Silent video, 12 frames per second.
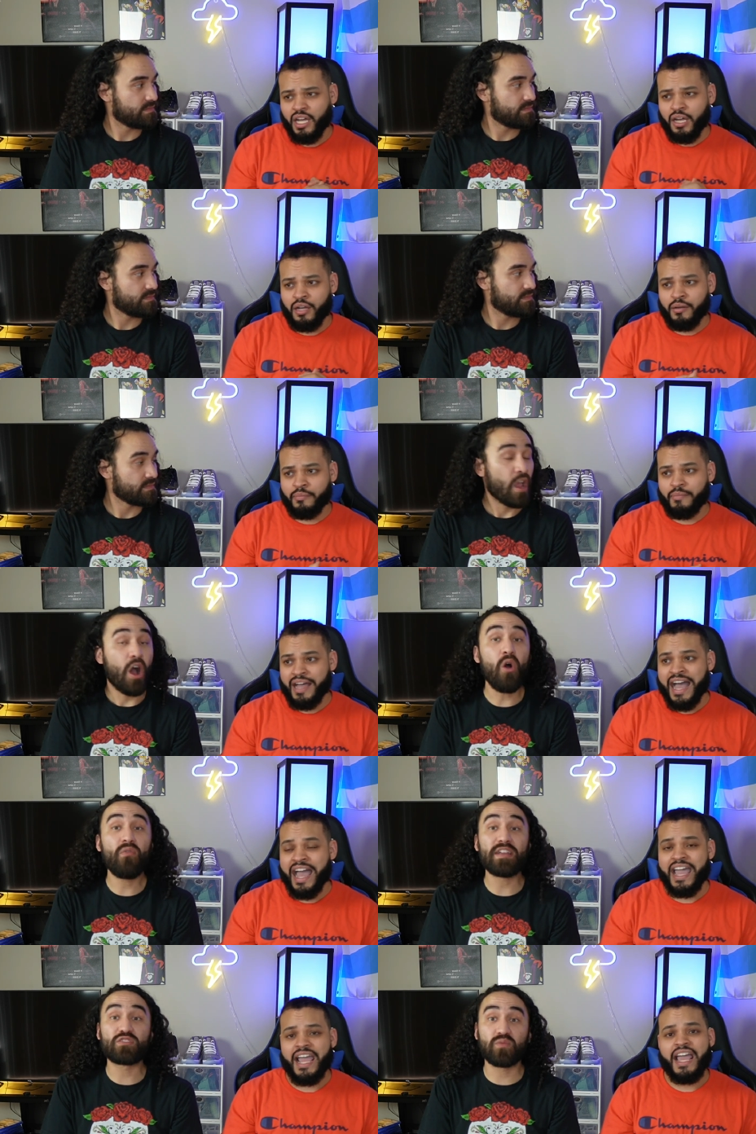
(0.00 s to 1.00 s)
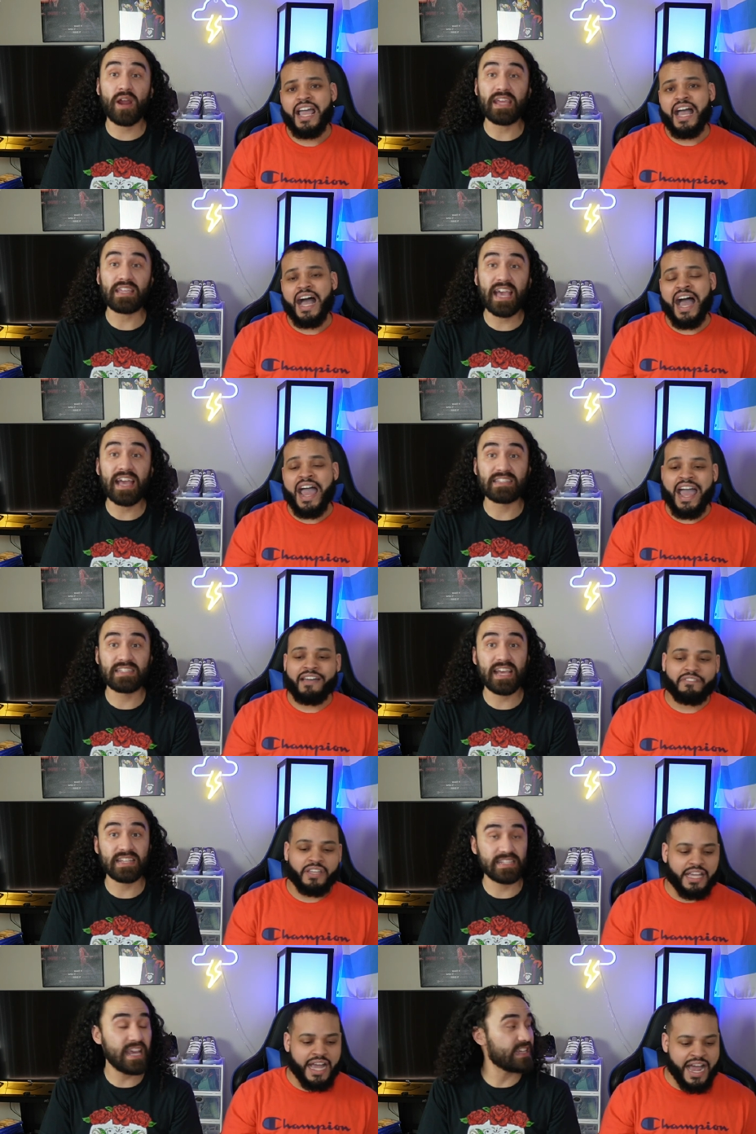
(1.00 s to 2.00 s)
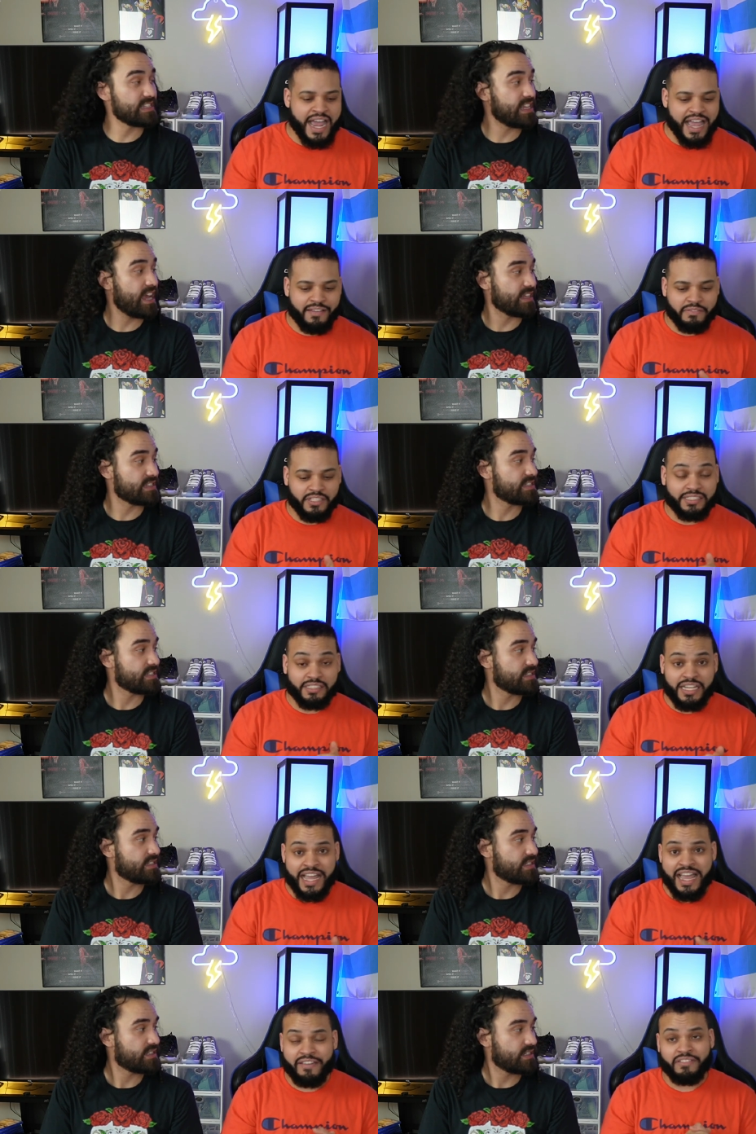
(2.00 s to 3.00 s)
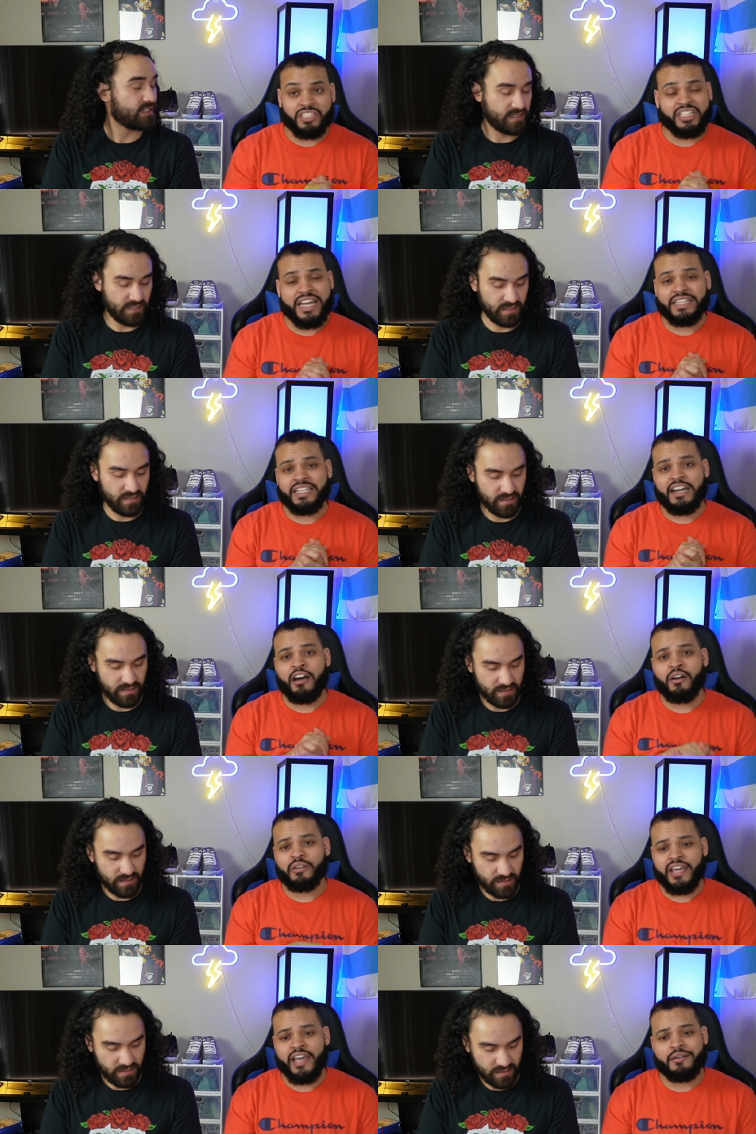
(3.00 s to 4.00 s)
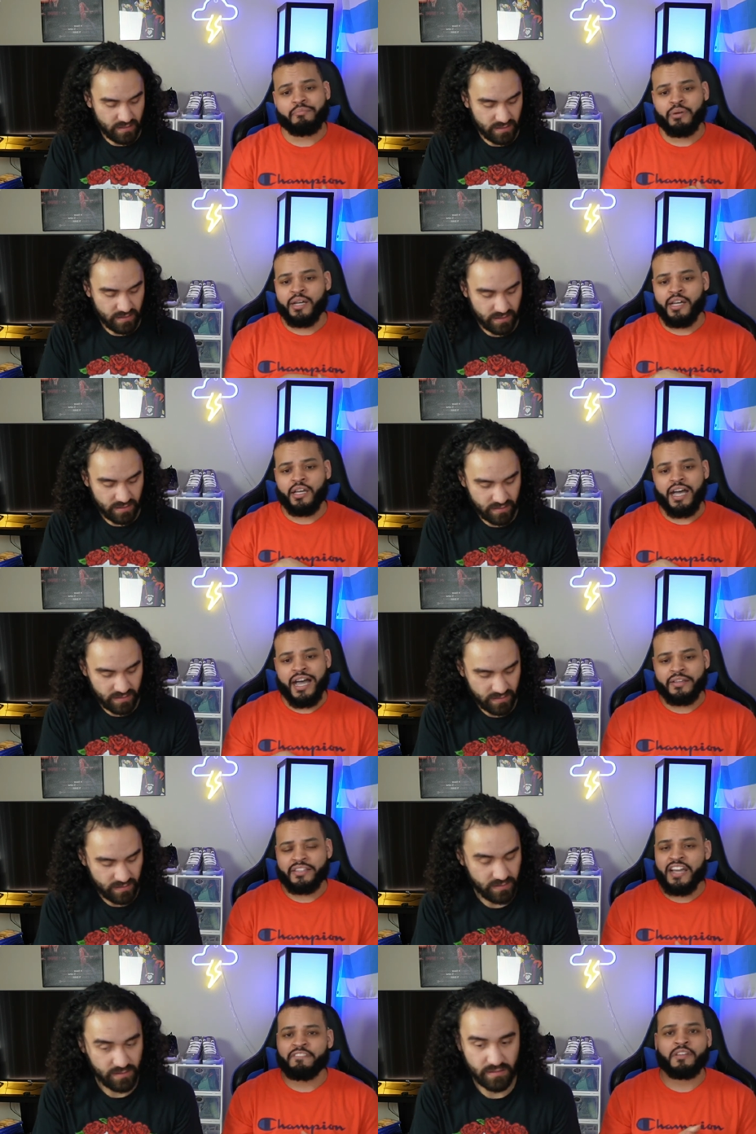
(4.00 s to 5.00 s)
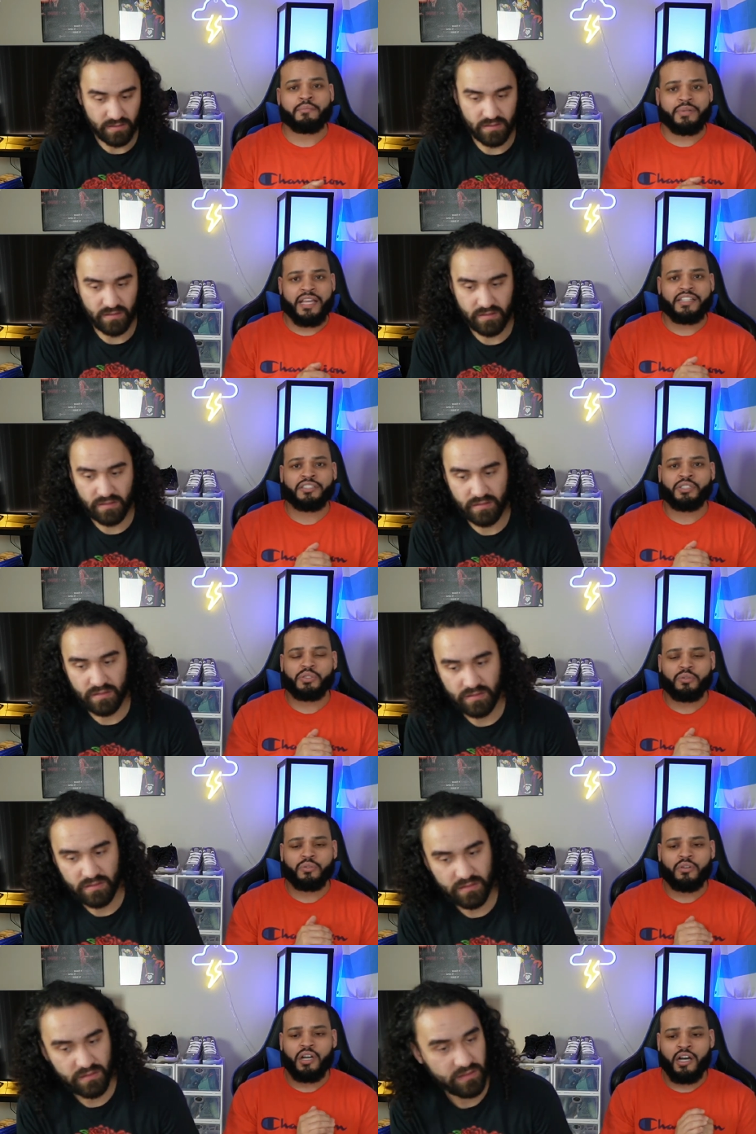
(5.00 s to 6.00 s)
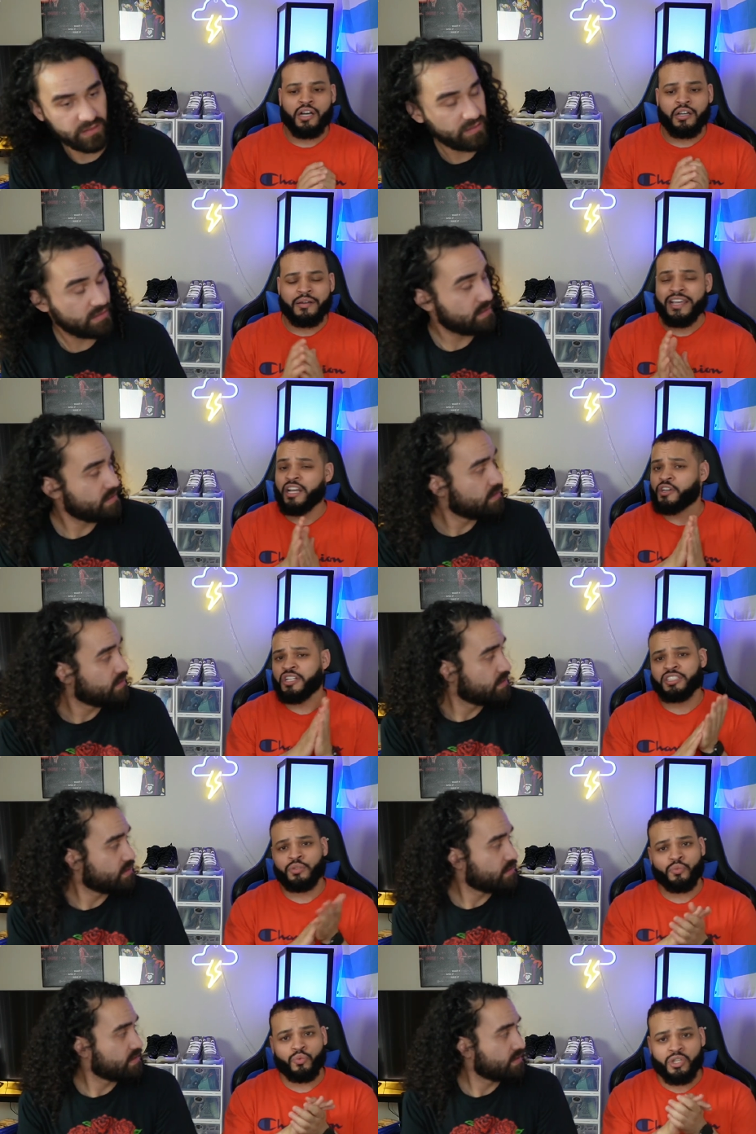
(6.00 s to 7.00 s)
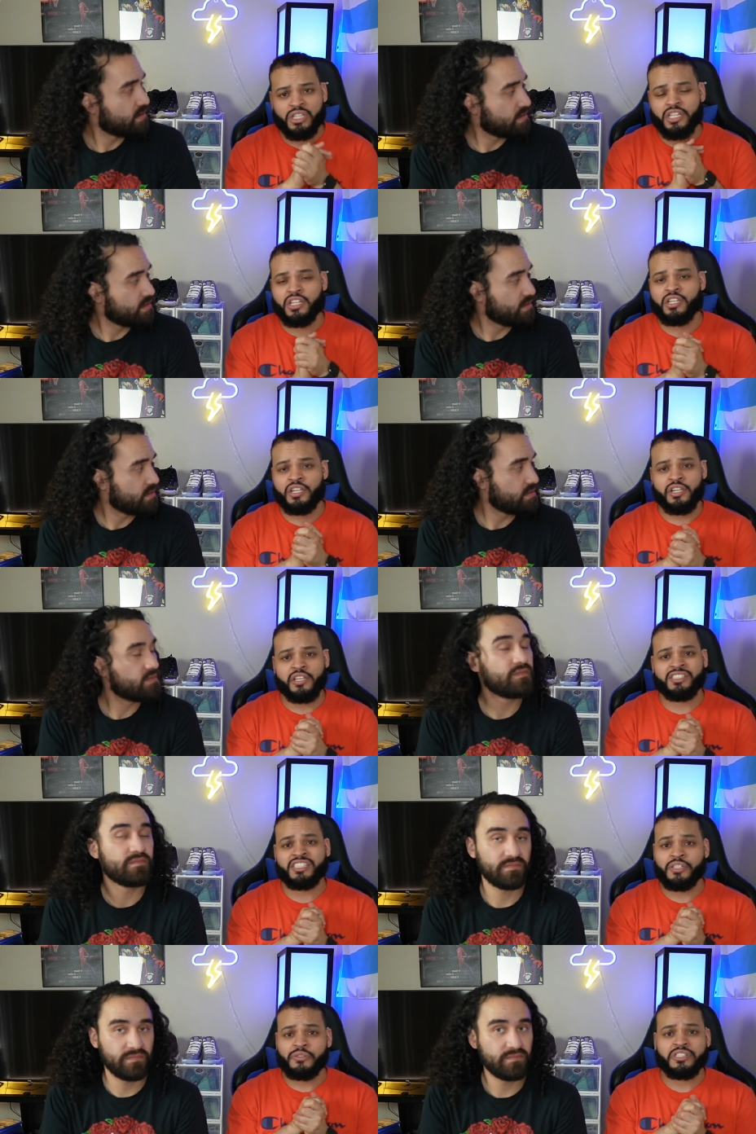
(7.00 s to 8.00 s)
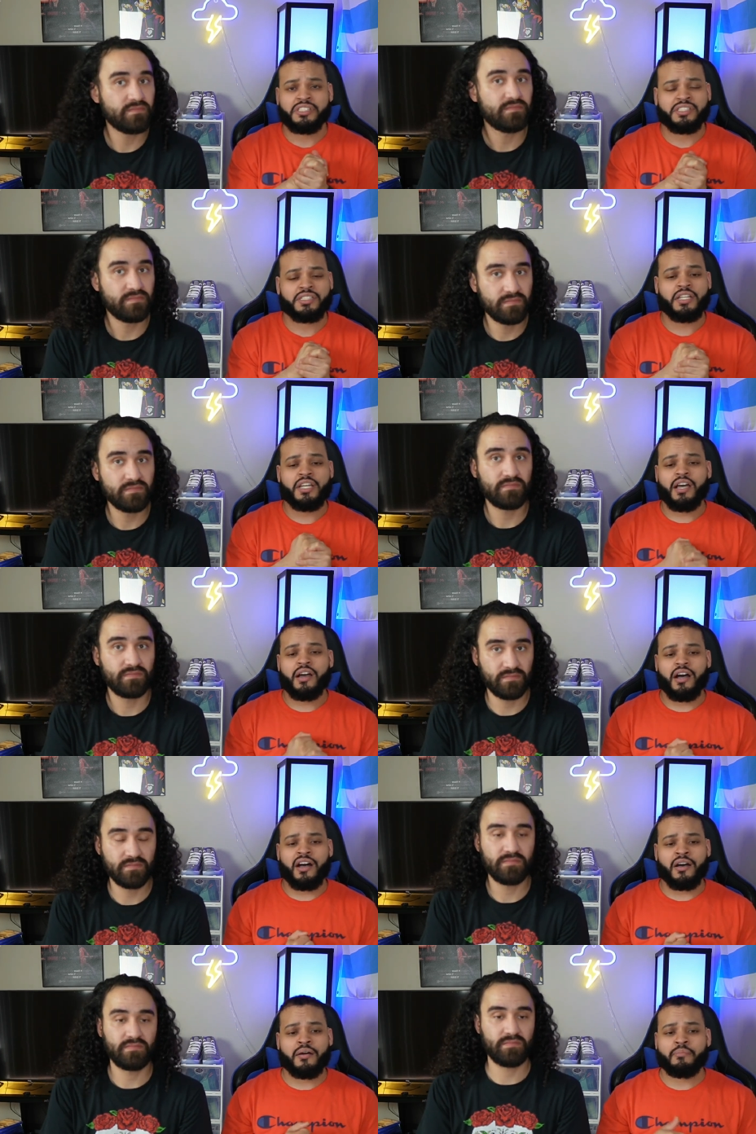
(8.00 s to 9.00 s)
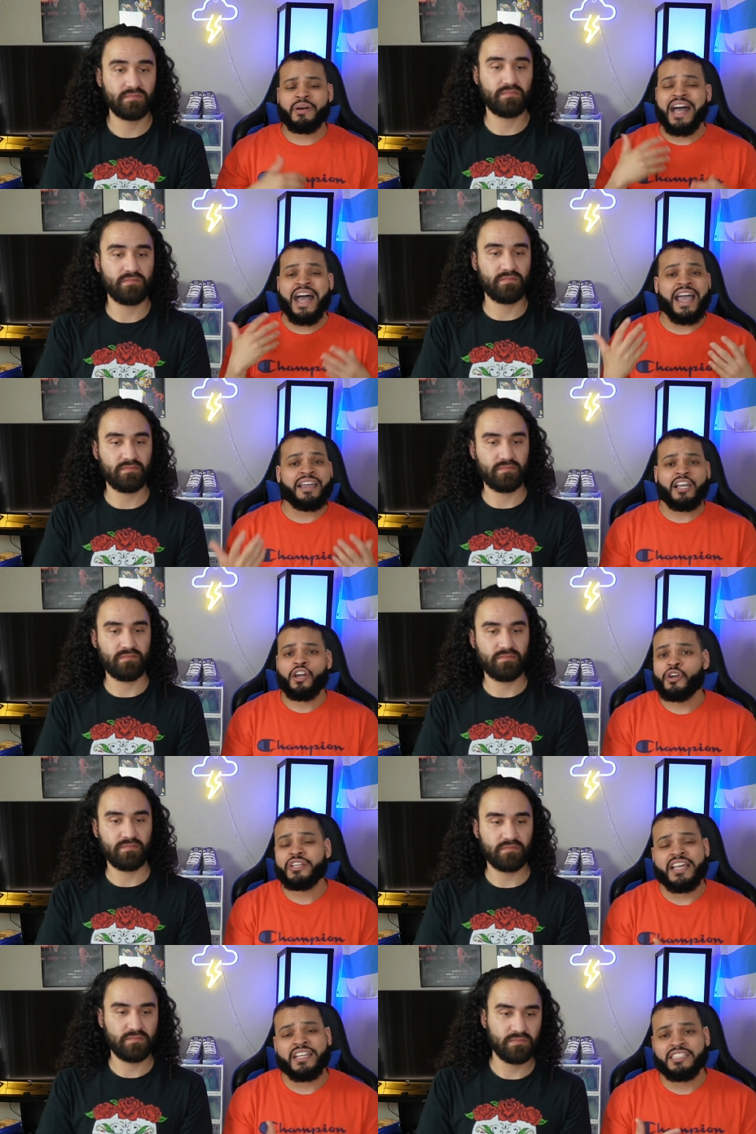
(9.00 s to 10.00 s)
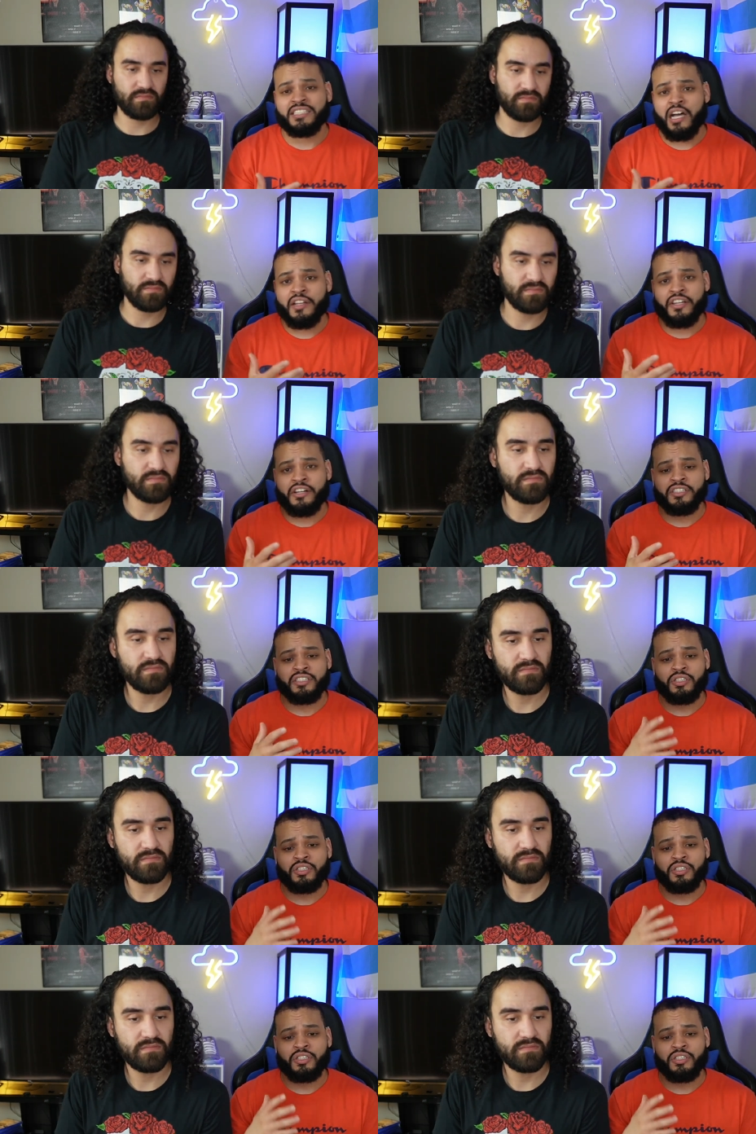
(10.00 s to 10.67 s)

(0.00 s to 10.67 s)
Speaker 1: Um, oh, I, that's right. Yes, I haven't, yes, yes, I haven't, I haven't checked it out yet, but I definitely plan to. Uh, I heard it's a really good series. Uh, but I heard that he's on there,